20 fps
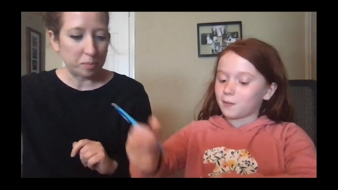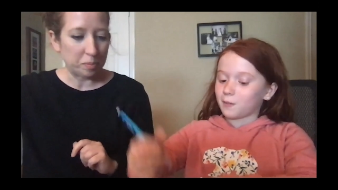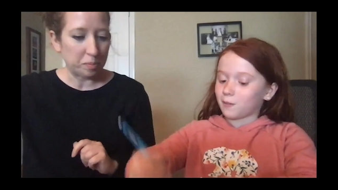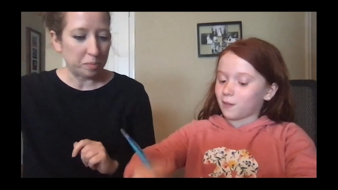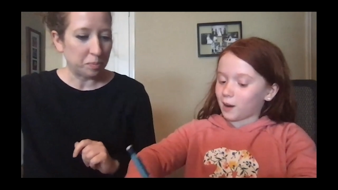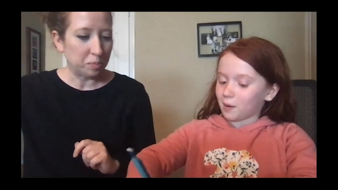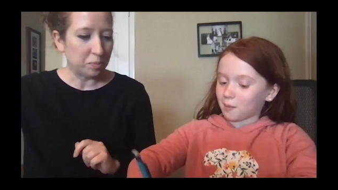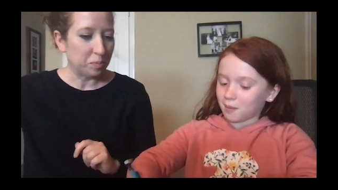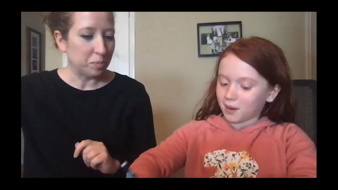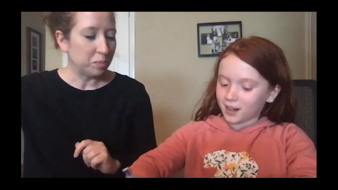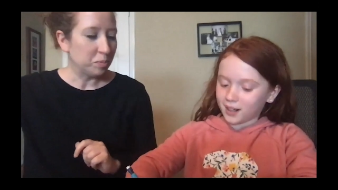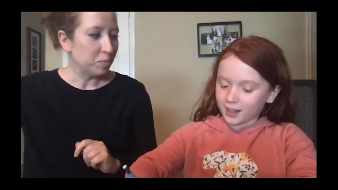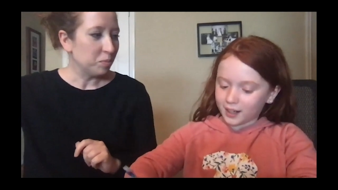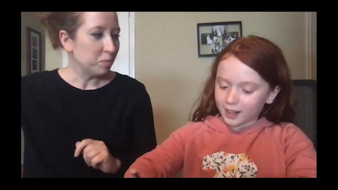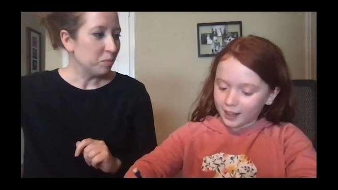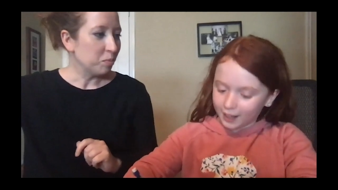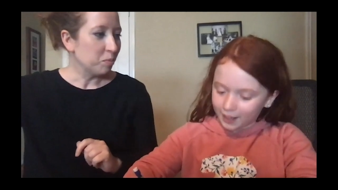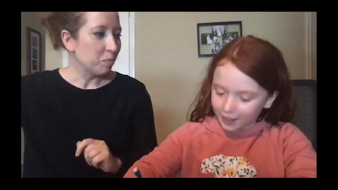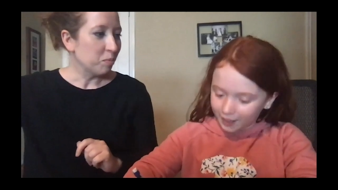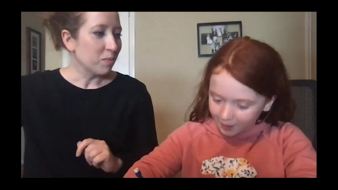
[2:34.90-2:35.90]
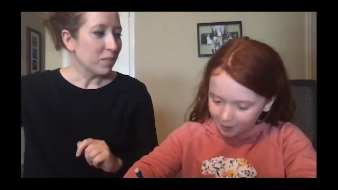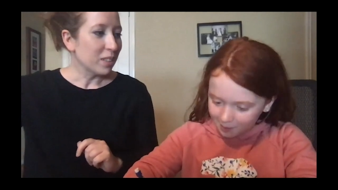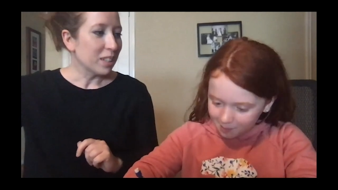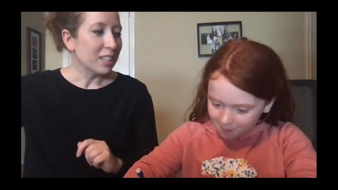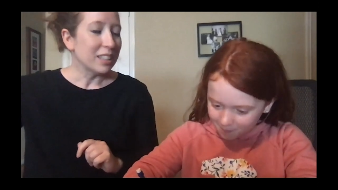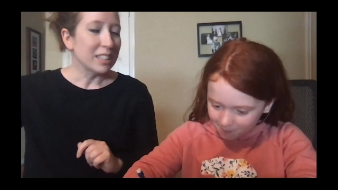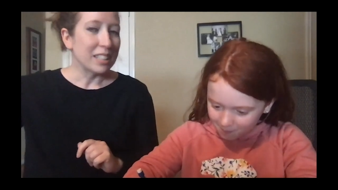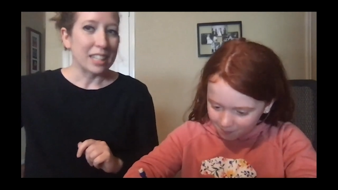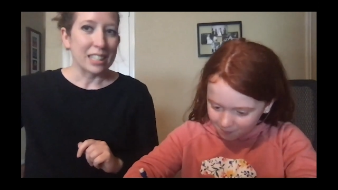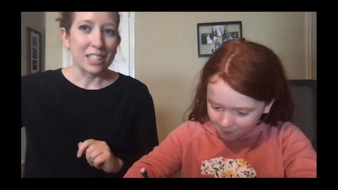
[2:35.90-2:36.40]
Speaker 1: and
Speaker 2: write my name.
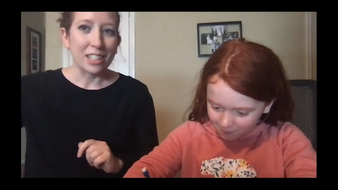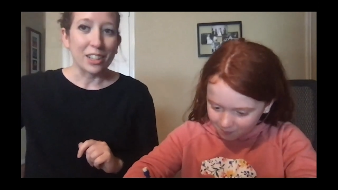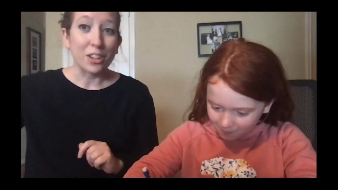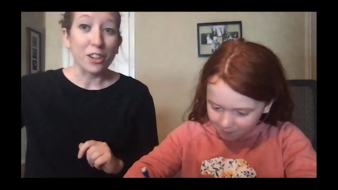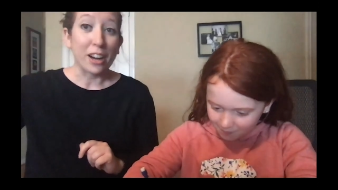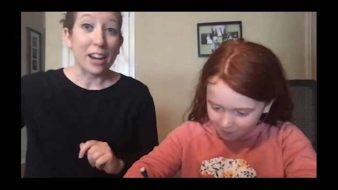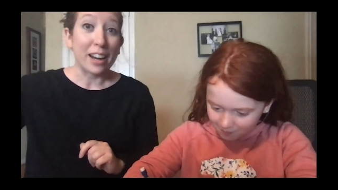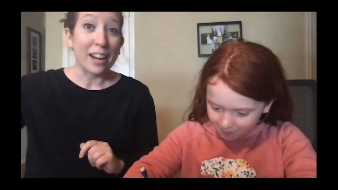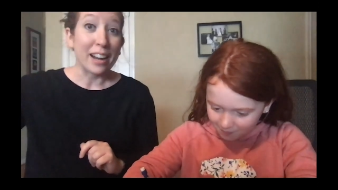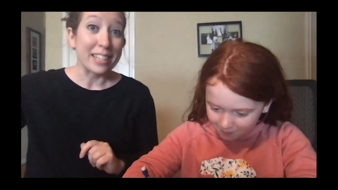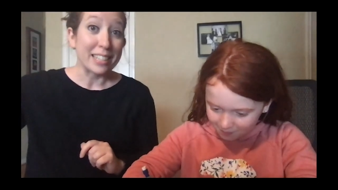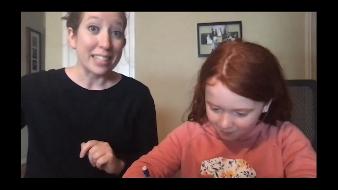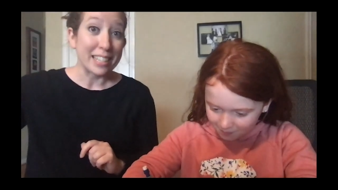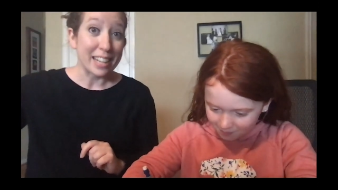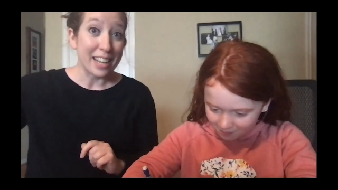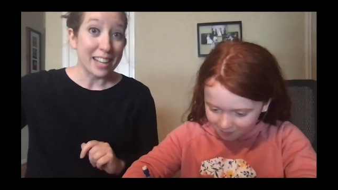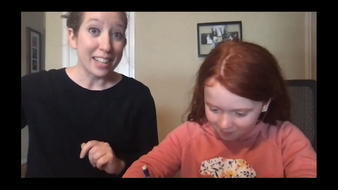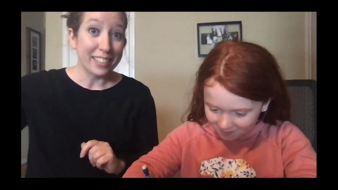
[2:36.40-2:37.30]
Speaker 1: That's a great idea.